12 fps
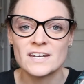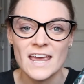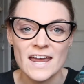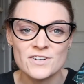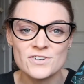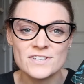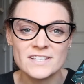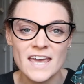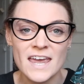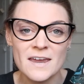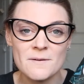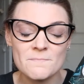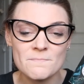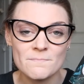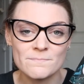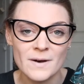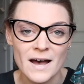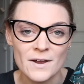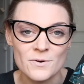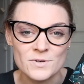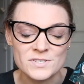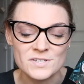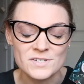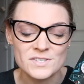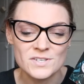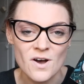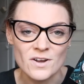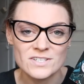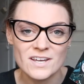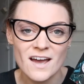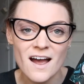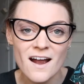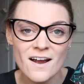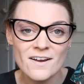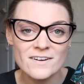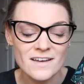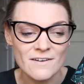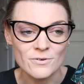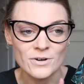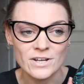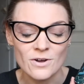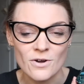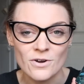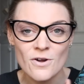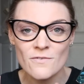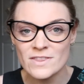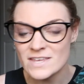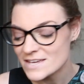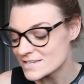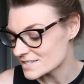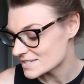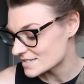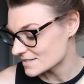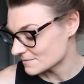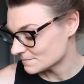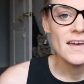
Ender's Game by Orson Scott Card. I've already gone over this.